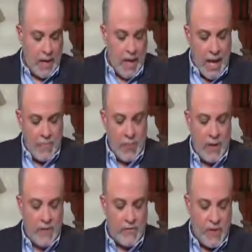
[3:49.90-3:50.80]

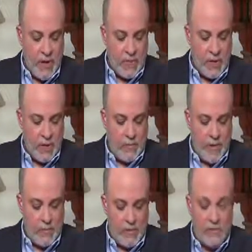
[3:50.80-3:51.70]
8.5 million
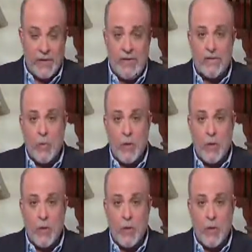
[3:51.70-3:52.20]
people have left the